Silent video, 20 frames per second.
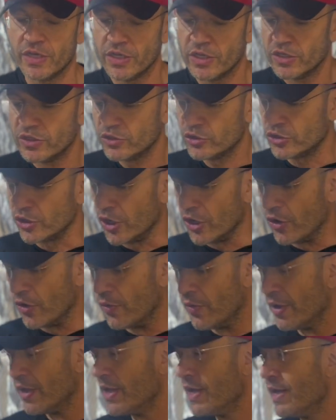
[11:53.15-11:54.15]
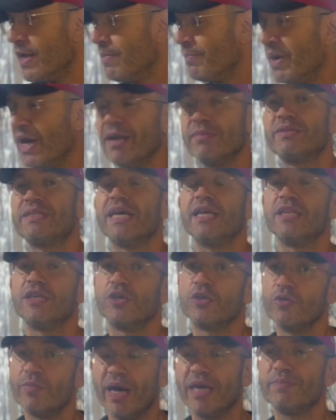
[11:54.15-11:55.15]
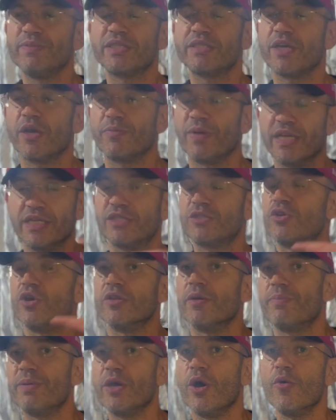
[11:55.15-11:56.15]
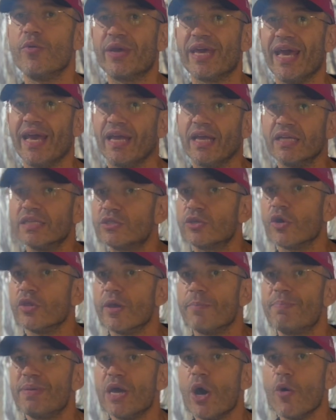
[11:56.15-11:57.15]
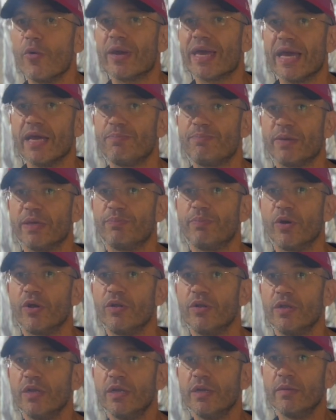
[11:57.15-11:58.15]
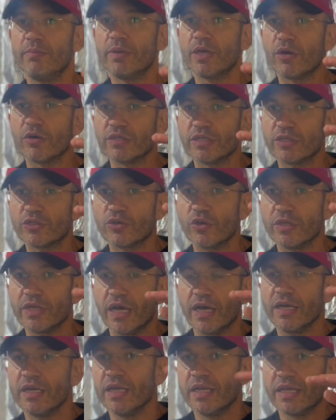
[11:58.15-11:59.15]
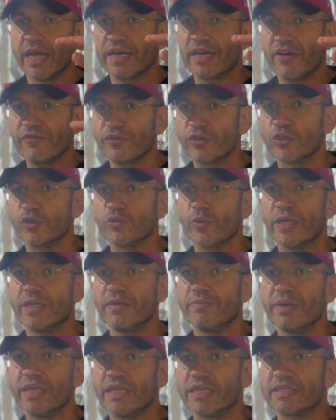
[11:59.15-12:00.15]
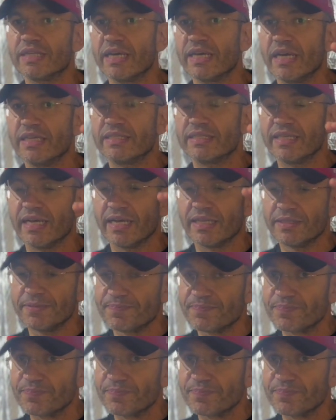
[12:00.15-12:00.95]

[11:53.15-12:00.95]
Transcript: So, but I'm telling you, you might be scared, but it's gonna be okay. It's gonna be okay, people. Because it's gonna, like after 20 minutes, like I said,